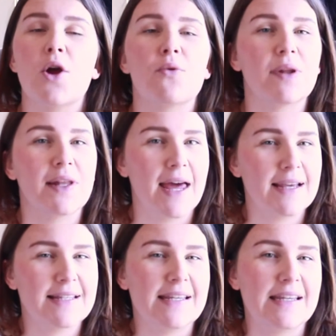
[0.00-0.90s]

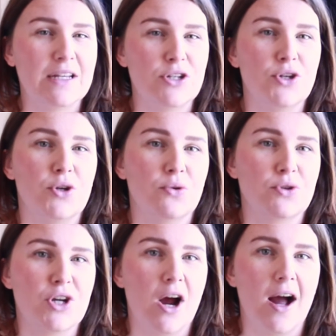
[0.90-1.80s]
relaxing into your
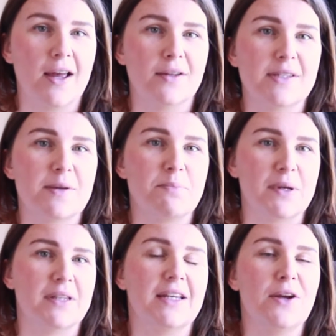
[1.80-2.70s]
child's
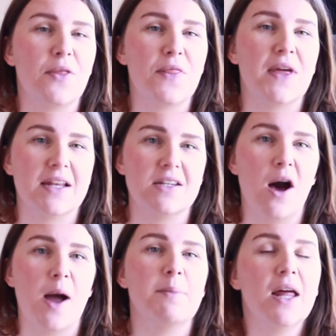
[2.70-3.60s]
ability on their
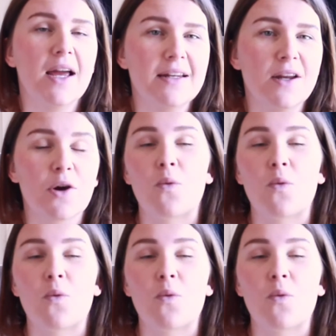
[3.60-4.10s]
timeline